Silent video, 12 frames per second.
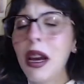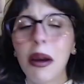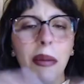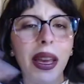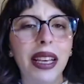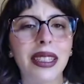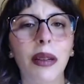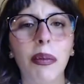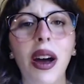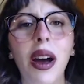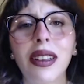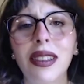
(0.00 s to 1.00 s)
makes the
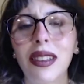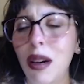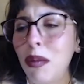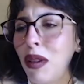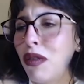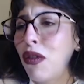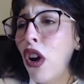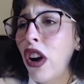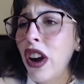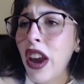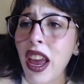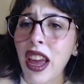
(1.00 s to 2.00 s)
pasta
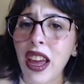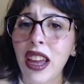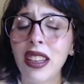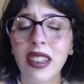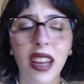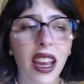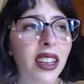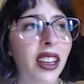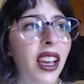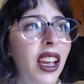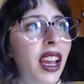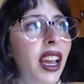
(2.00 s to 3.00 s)
beforehand
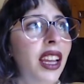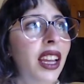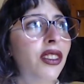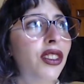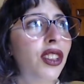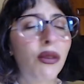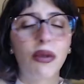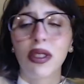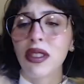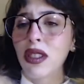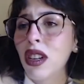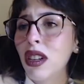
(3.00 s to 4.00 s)
and she
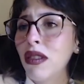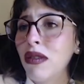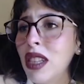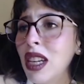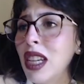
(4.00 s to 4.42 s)
reserves it